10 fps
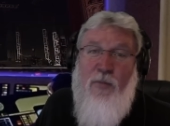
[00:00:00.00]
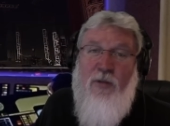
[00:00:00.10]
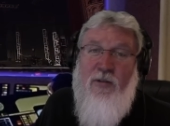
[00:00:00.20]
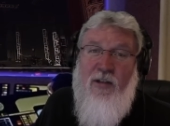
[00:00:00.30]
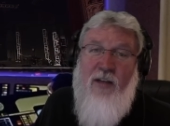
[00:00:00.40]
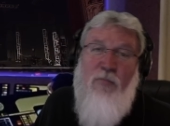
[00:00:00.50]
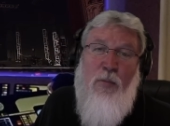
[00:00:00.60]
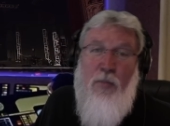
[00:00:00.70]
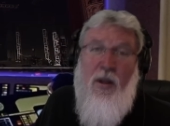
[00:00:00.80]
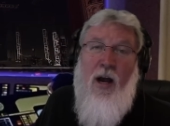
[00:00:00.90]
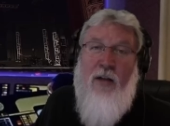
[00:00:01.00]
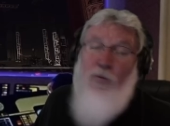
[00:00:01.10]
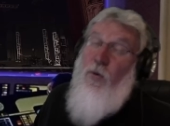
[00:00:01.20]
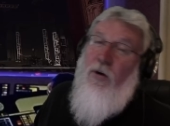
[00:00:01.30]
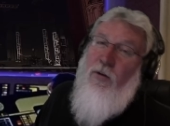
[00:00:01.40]
to post today have been
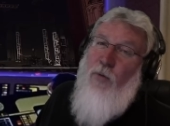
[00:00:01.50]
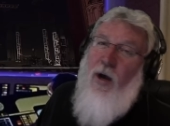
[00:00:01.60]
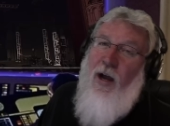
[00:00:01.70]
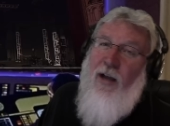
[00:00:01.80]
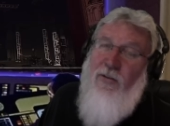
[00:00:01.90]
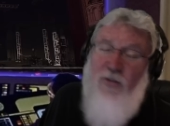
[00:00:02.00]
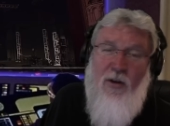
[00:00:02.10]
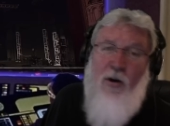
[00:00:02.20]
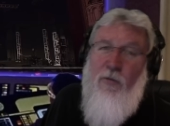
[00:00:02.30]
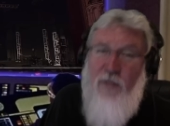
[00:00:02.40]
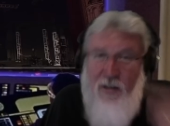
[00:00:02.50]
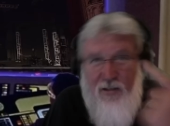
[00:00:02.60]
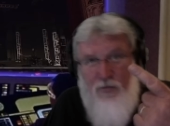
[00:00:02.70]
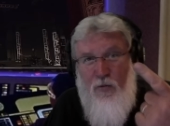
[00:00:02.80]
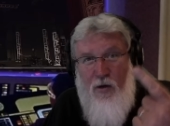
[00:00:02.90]
blocked worldwide. So
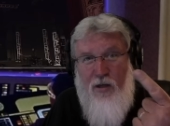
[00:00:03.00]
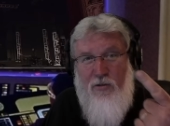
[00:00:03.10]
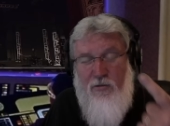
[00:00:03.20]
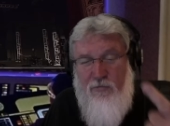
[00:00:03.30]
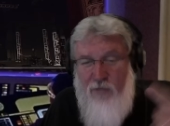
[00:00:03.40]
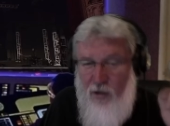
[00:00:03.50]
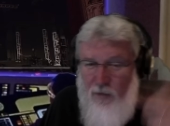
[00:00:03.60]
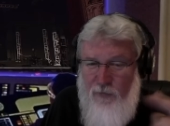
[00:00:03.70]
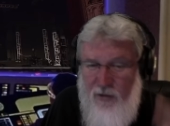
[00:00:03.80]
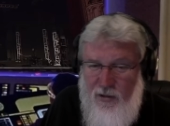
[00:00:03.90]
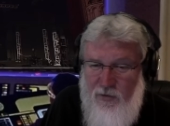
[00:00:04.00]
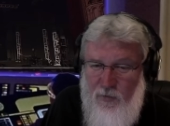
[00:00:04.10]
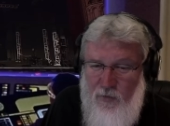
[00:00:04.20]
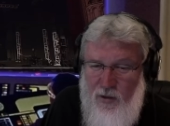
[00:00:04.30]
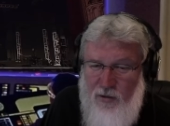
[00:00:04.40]
hopefully this one works. Hopefully
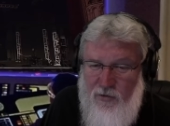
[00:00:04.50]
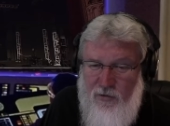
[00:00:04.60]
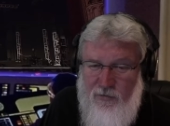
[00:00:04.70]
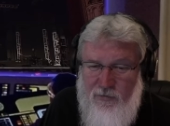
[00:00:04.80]
this one works.